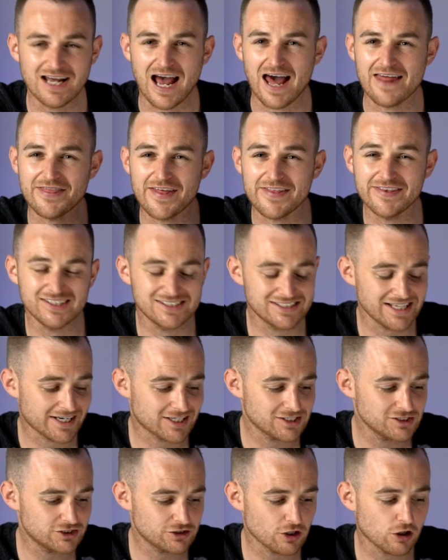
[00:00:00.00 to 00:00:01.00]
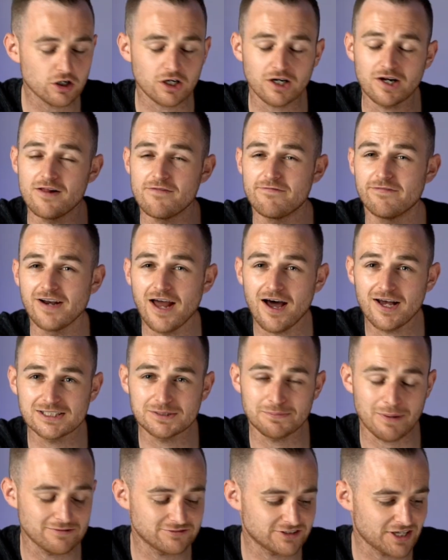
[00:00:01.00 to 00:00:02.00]
And then the second stock of
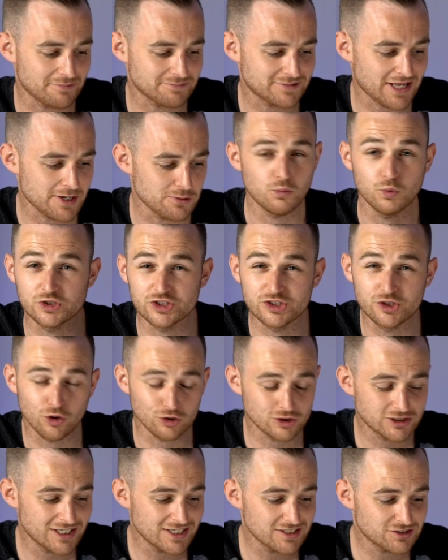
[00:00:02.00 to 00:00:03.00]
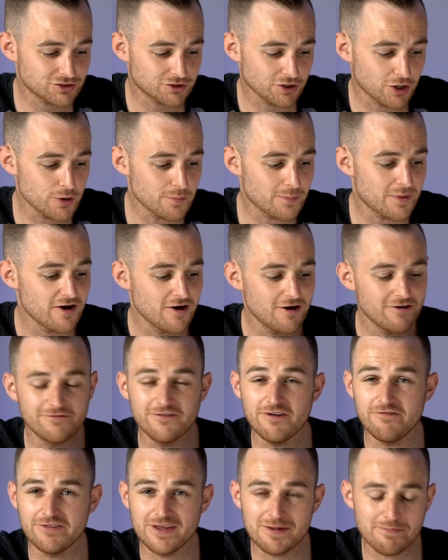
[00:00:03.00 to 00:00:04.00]
last month's update was Nautilus Group.
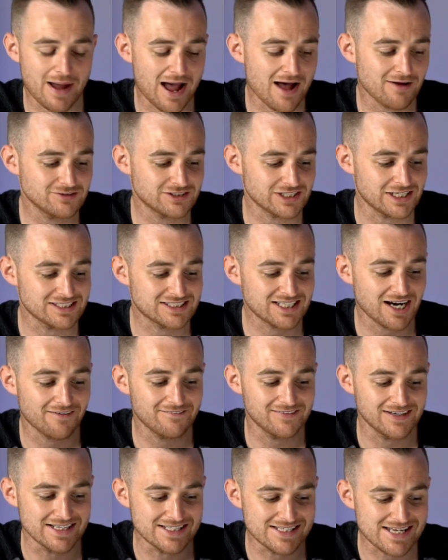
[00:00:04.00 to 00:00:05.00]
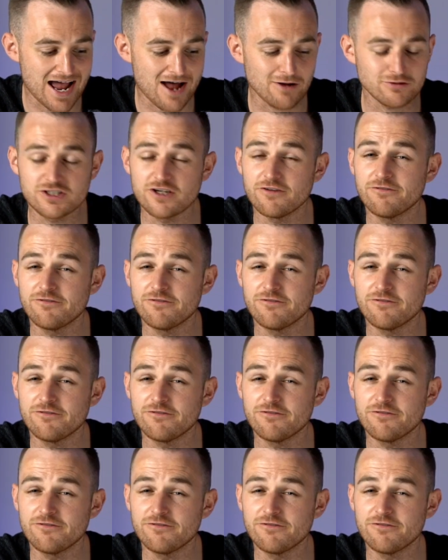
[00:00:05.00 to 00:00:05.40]
£50 is currently down to